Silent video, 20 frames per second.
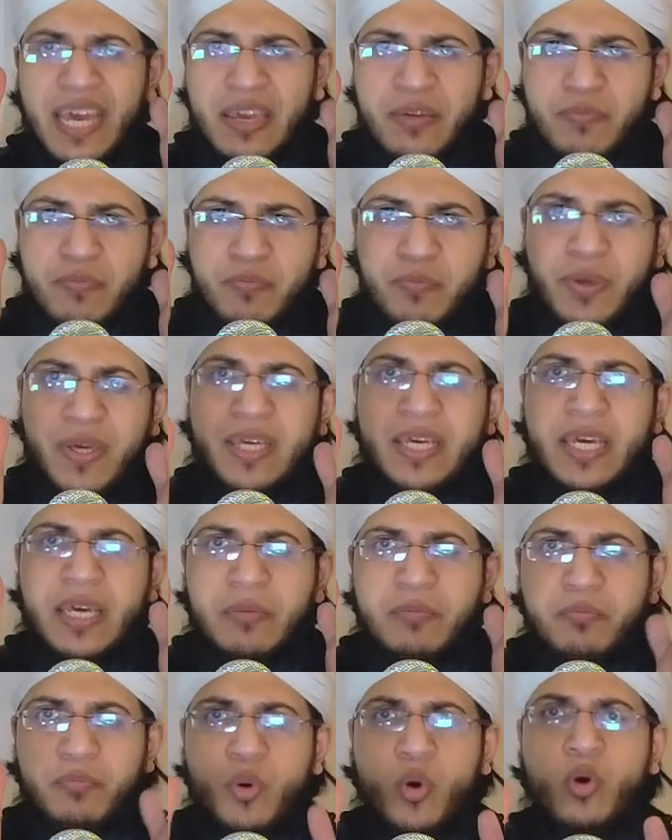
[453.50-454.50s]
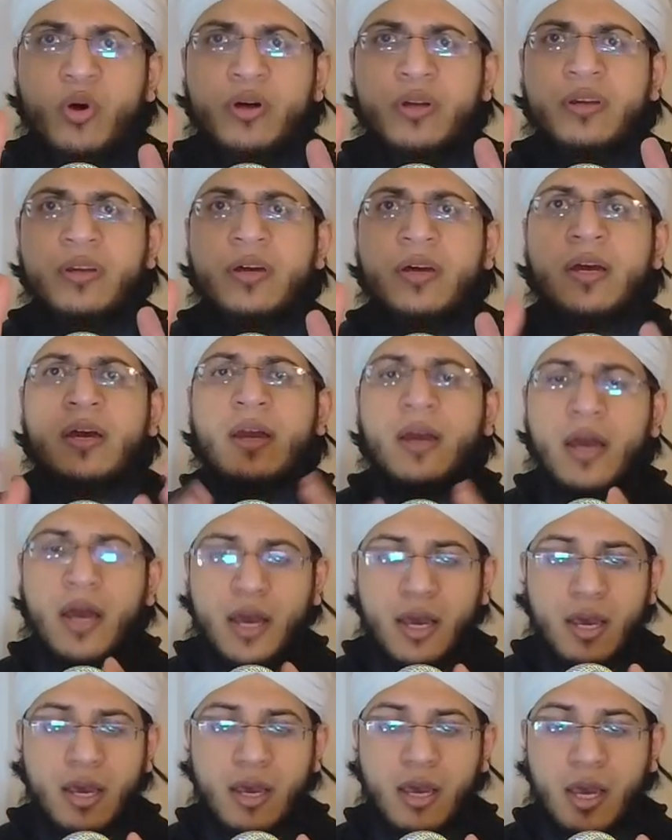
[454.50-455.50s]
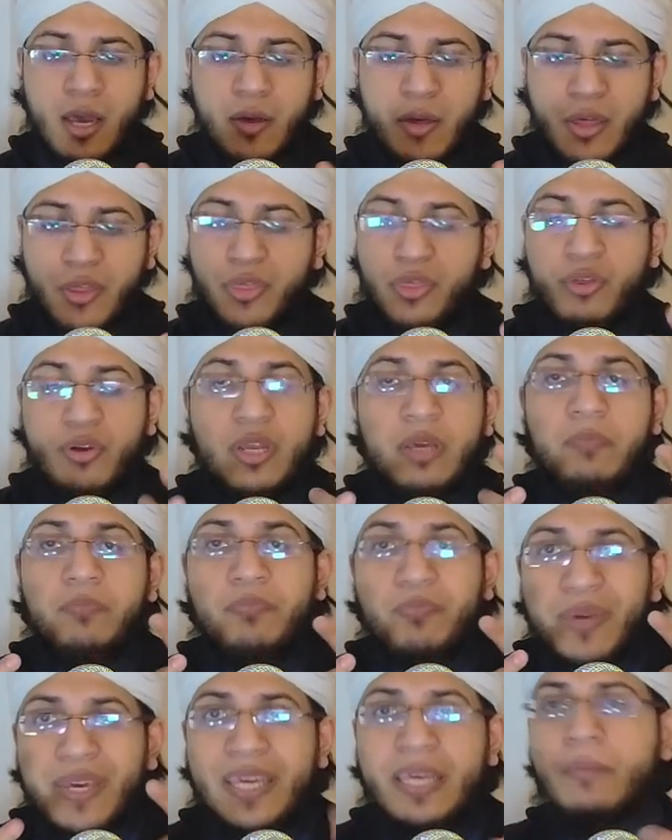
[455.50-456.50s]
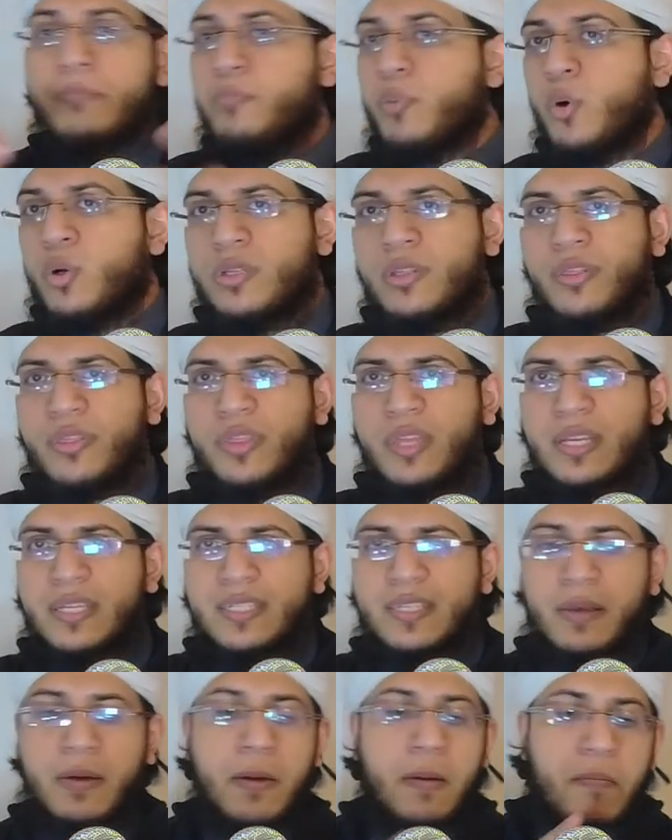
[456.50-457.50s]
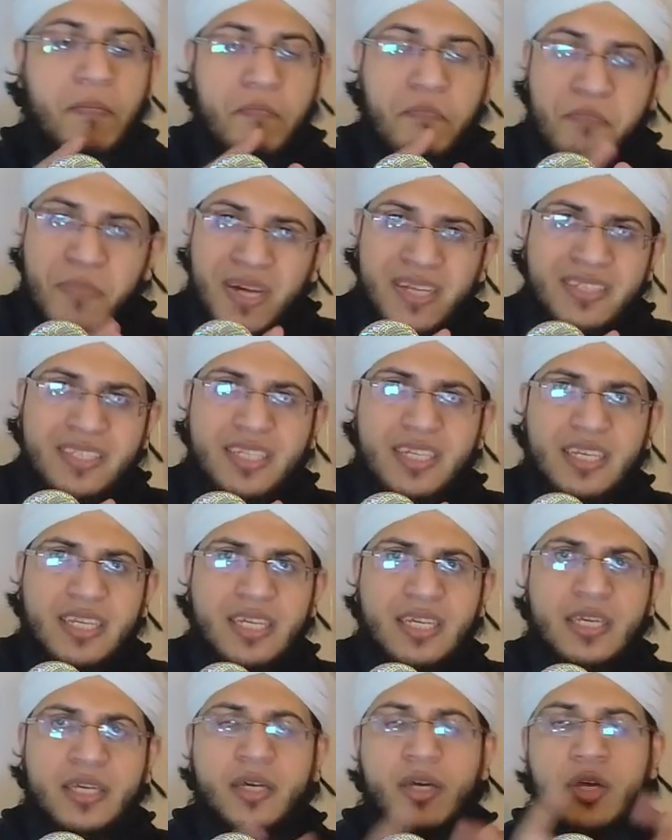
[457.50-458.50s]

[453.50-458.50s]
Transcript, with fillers: a big important three big important things. Mentally,